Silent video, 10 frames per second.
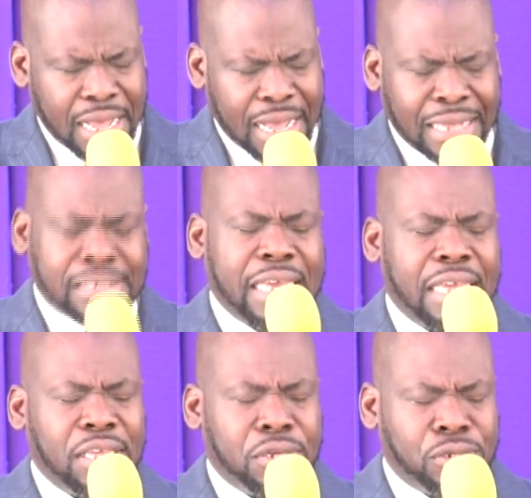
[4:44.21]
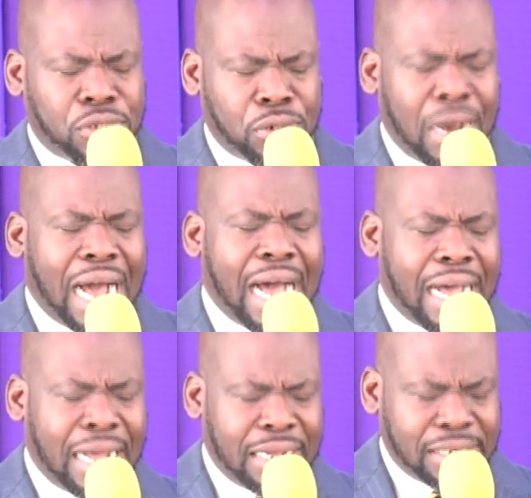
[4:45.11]
asking you to
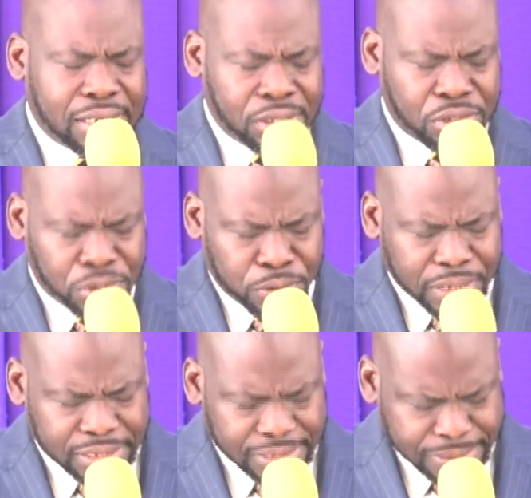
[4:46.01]
add to it.